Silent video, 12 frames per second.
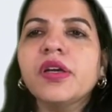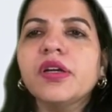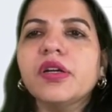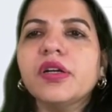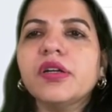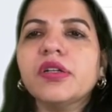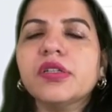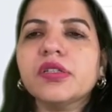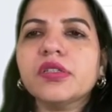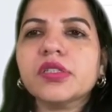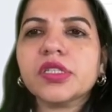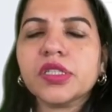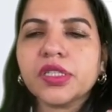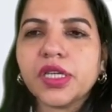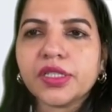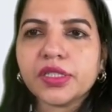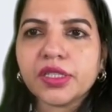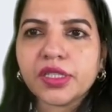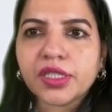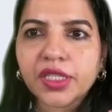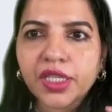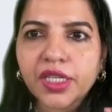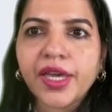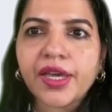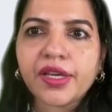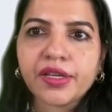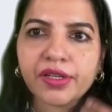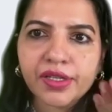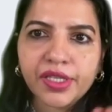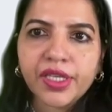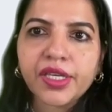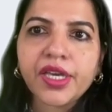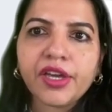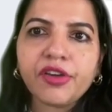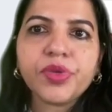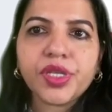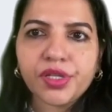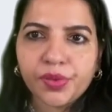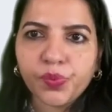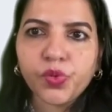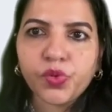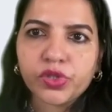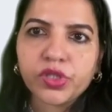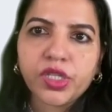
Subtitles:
uh, that he gave me a report.